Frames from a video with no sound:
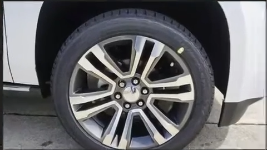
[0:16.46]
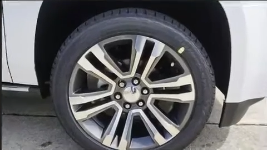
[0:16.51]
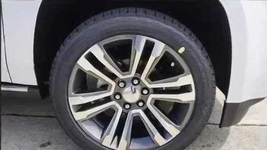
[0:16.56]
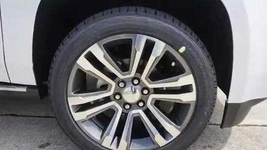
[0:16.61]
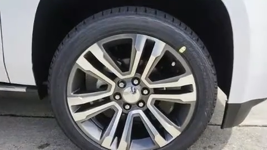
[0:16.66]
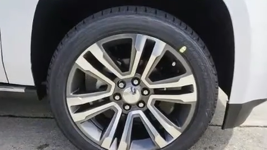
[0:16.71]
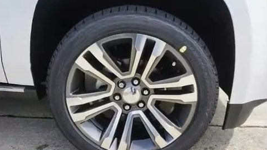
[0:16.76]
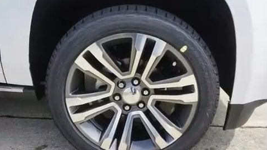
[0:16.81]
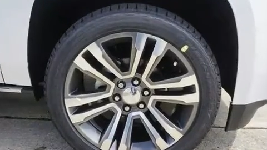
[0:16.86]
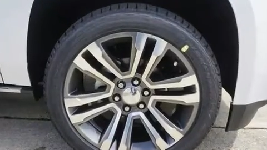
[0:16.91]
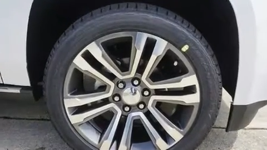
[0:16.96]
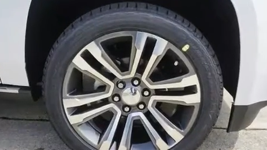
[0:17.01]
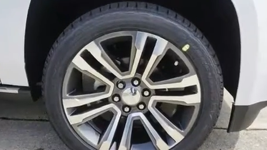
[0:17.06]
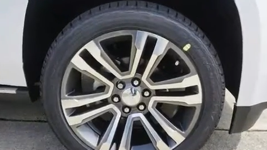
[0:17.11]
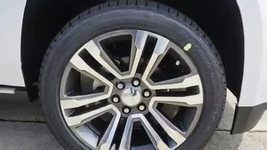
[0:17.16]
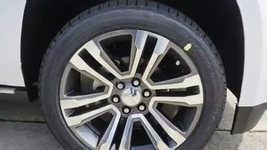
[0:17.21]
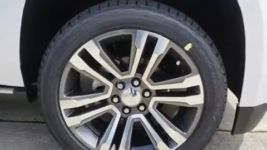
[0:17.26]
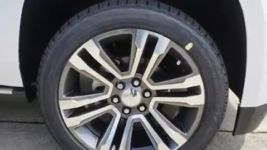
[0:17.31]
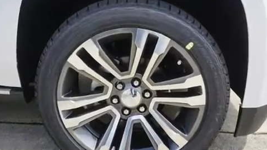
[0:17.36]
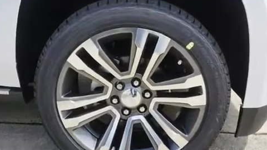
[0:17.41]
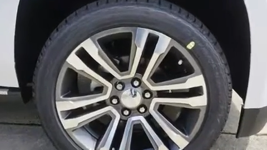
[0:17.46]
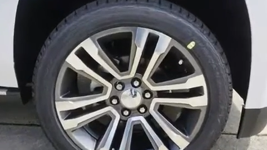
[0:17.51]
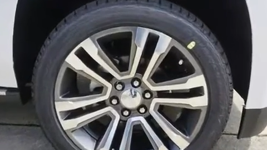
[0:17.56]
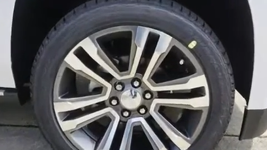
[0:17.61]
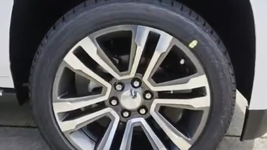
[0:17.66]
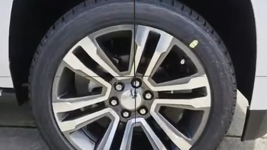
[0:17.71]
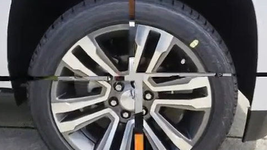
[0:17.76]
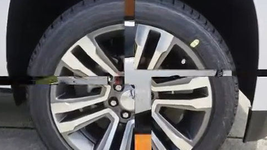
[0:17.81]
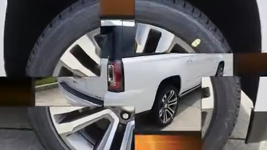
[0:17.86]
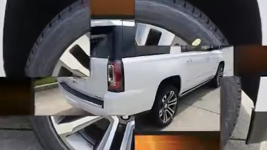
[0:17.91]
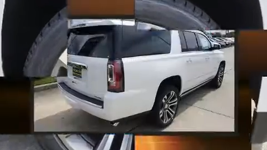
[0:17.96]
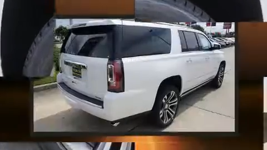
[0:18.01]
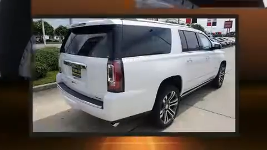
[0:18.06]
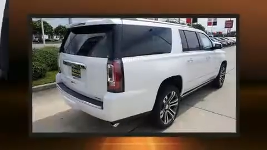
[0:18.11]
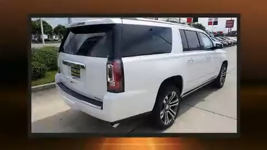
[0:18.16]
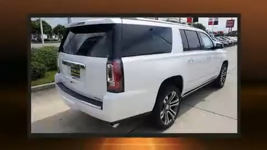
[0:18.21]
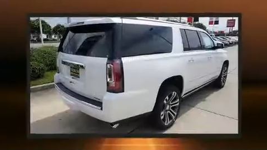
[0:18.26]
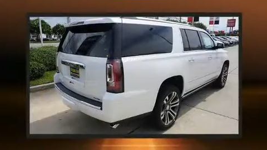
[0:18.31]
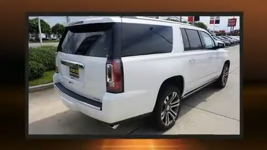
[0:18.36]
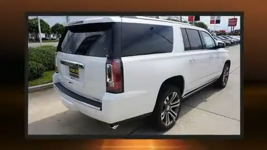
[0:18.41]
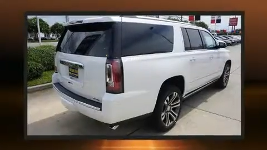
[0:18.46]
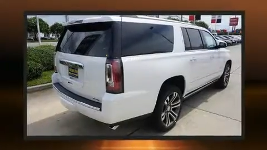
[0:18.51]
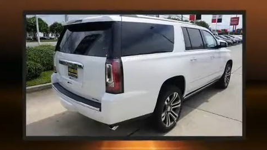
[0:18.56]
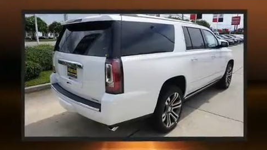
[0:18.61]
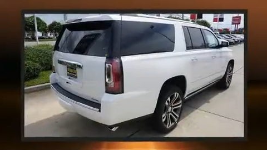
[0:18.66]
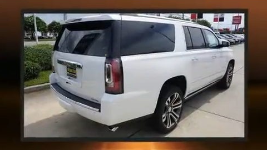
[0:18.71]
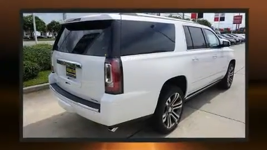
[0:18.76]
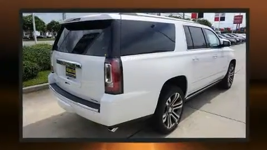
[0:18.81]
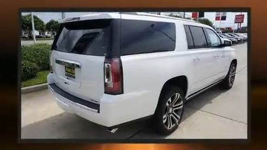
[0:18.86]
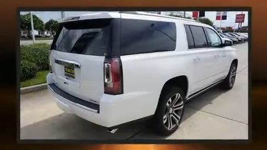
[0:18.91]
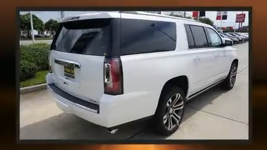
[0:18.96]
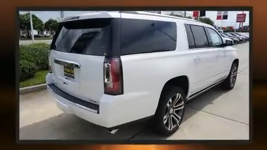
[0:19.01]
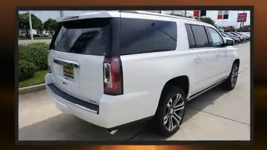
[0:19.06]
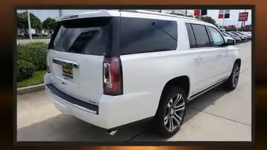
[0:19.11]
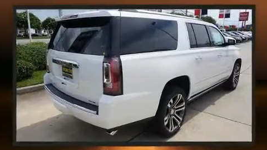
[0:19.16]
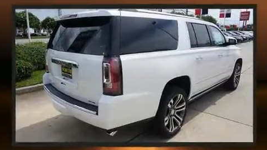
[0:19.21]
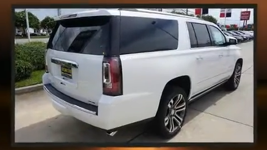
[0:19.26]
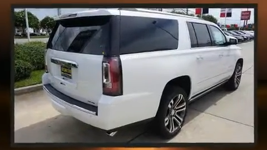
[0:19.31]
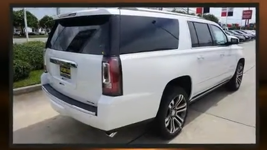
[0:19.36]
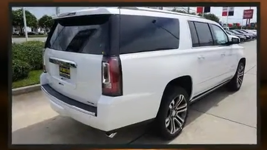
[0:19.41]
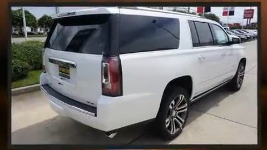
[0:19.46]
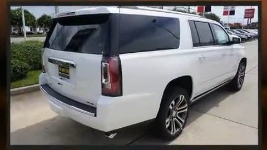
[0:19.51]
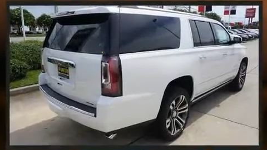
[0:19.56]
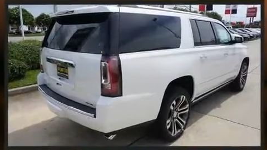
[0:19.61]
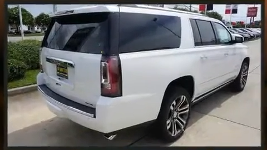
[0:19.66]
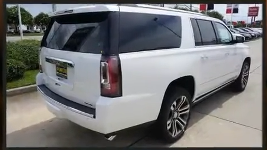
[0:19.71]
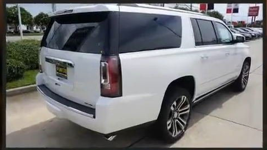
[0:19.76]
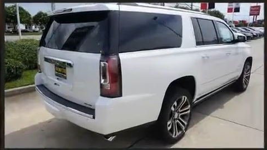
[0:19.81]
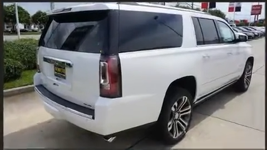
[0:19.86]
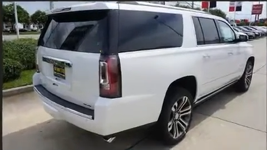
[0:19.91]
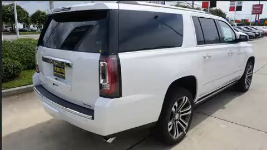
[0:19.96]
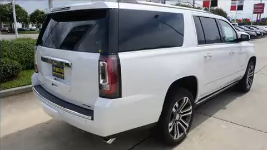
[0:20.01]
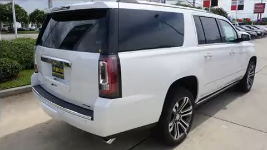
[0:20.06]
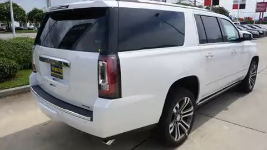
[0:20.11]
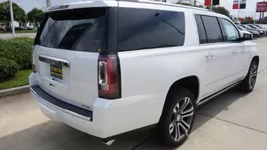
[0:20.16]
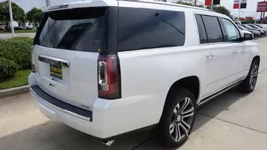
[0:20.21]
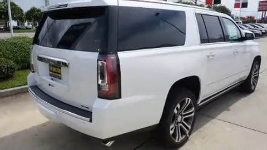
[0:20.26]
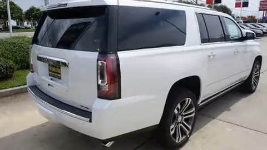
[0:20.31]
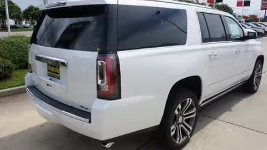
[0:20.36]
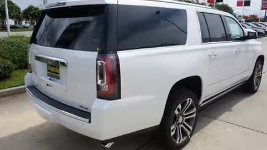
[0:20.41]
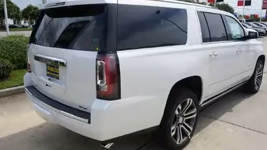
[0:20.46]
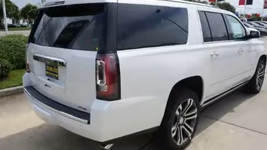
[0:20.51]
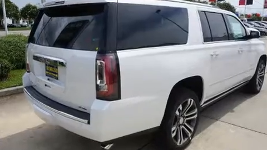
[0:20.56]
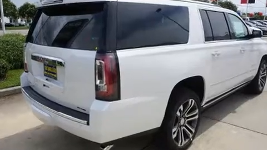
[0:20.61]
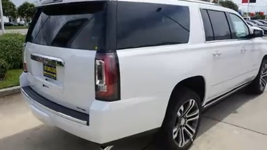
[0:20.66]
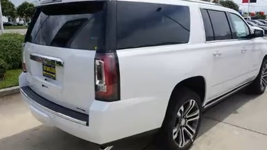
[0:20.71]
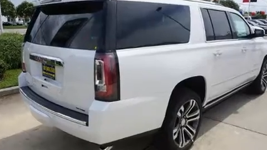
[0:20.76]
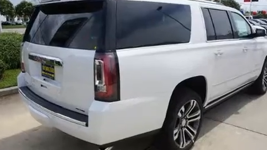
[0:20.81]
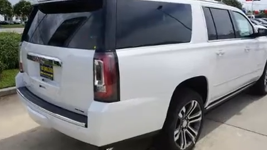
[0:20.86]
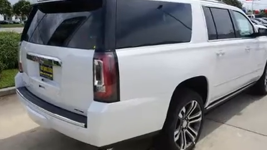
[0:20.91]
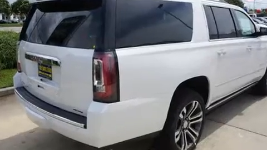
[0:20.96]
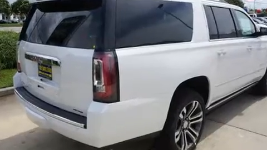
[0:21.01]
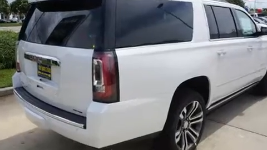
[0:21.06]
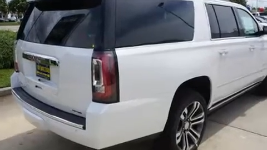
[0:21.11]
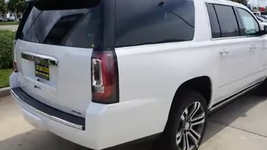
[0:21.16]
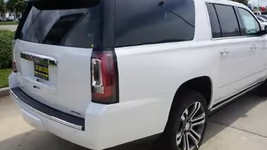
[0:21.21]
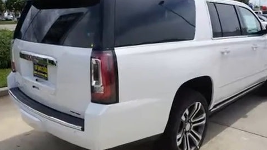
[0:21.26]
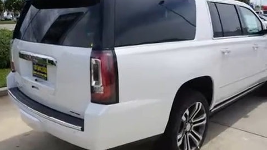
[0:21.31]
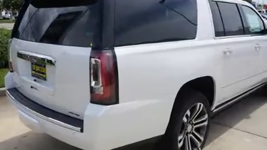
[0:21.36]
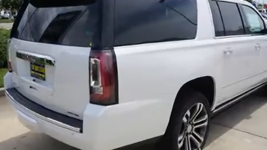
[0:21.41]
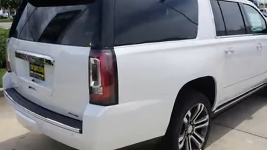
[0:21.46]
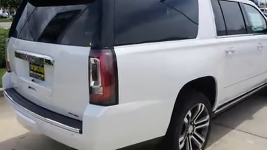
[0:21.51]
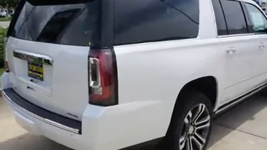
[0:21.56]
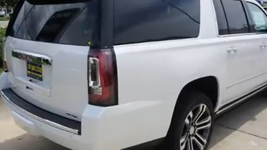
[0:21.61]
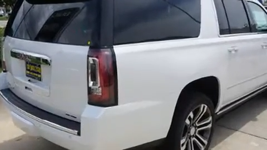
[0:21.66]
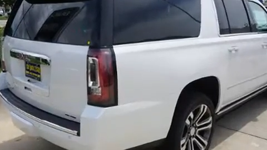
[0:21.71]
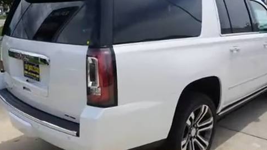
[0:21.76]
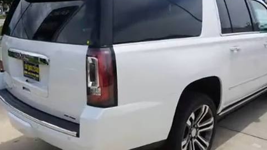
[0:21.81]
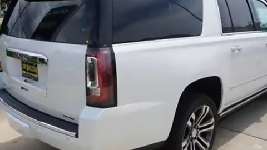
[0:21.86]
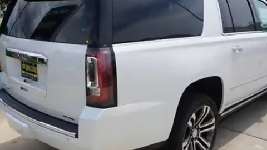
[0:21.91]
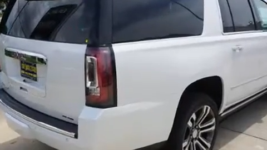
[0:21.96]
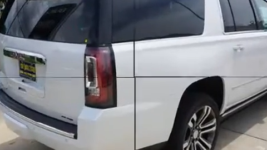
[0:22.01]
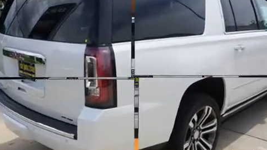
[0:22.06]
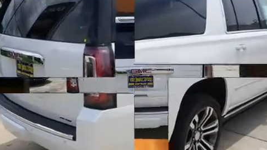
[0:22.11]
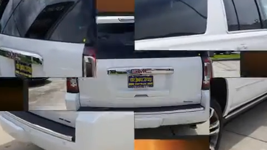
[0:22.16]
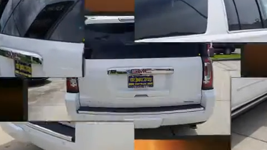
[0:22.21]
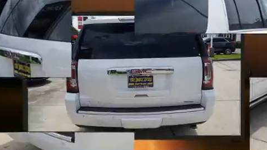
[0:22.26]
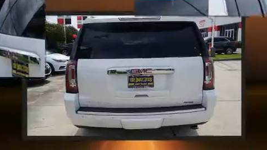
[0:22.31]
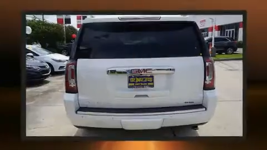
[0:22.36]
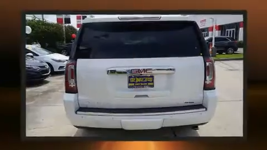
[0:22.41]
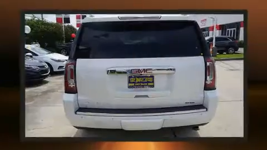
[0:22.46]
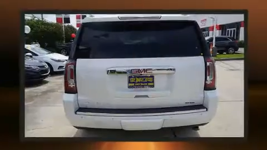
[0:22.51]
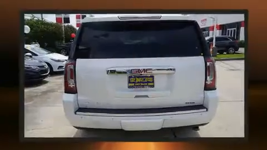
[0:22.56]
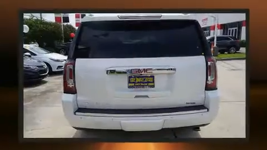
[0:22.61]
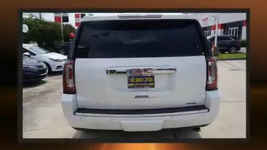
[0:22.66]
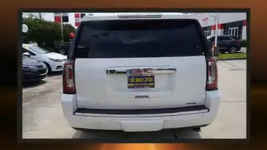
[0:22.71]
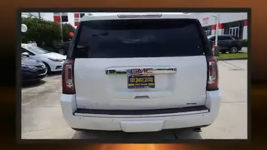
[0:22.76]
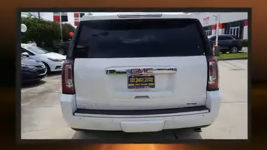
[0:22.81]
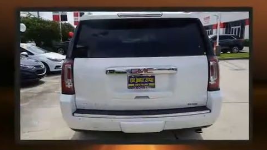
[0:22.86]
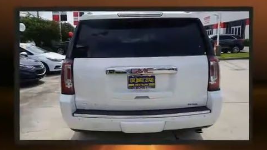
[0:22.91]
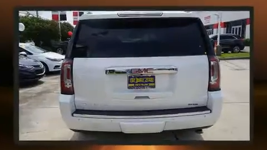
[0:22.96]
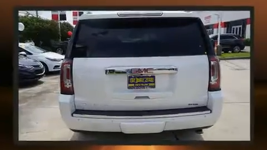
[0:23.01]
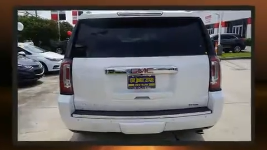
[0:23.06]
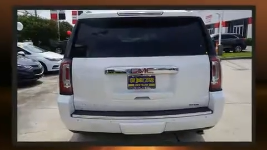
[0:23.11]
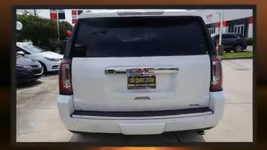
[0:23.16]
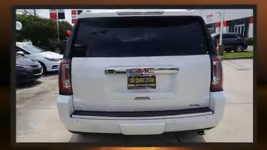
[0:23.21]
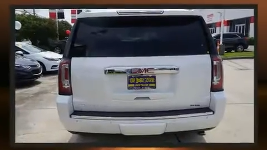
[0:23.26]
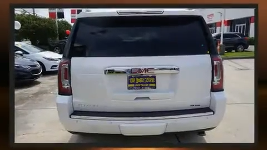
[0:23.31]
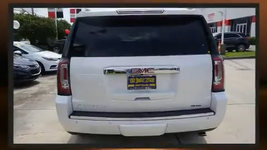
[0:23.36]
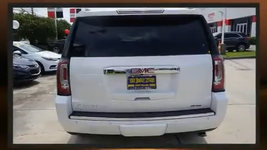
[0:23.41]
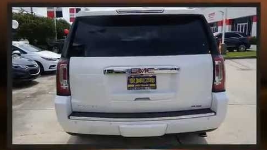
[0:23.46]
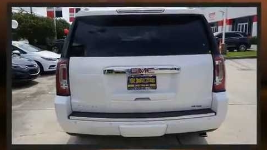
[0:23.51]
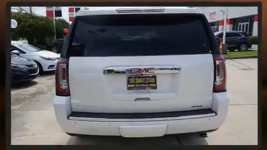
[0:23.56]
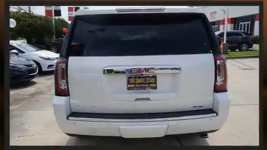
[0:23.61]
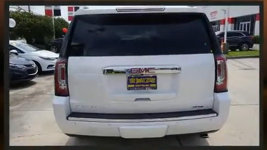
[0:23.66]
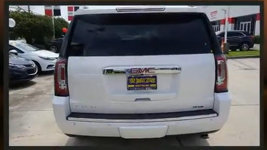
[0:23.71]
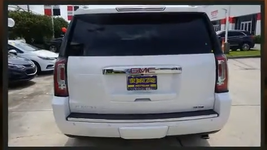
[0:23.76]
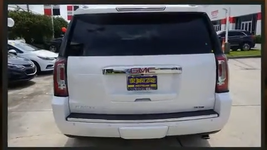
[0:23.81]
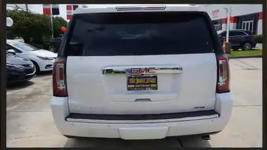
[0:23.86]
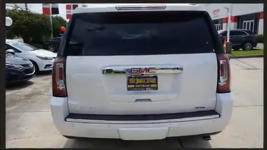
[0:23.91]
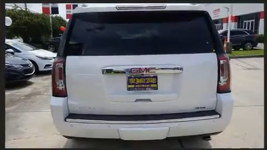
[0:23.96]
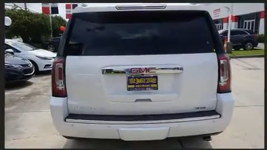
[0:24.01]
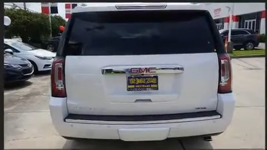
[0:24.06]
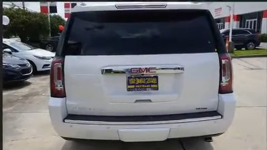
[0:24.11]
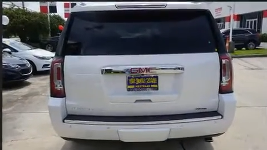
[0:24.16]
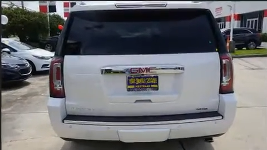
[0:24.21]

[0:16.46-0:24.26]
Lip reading: No face is visible, so there are no lips to read.